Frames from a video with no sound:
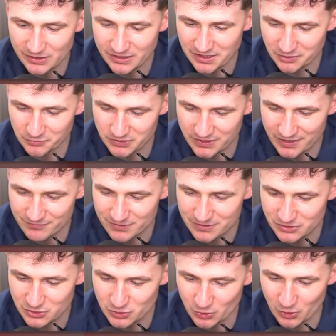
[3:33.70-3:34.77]
carrot heaven,
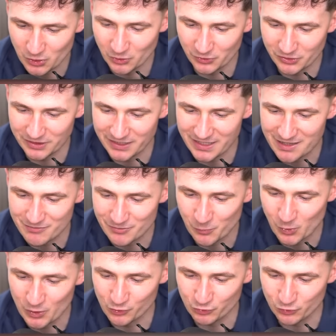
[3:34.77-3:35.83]
you're all gonna have a
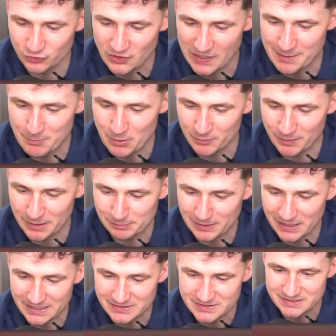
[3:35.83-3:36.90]
wonderful time on my
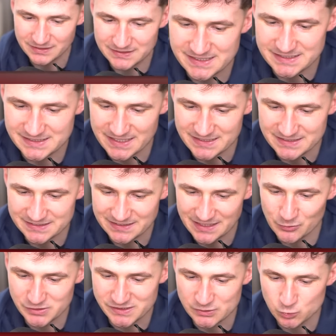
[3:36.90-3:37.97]
plate. Is this it?
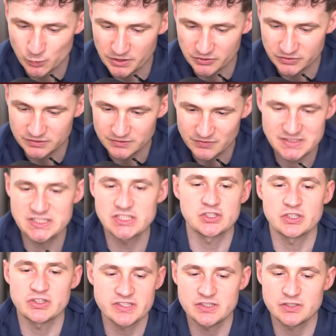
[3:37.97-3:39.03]
How is this weird? This is
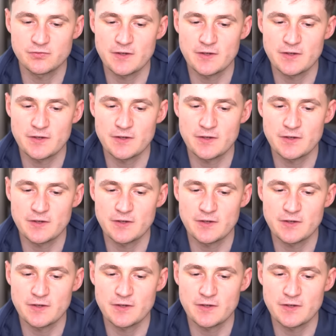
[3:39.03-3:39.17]
this is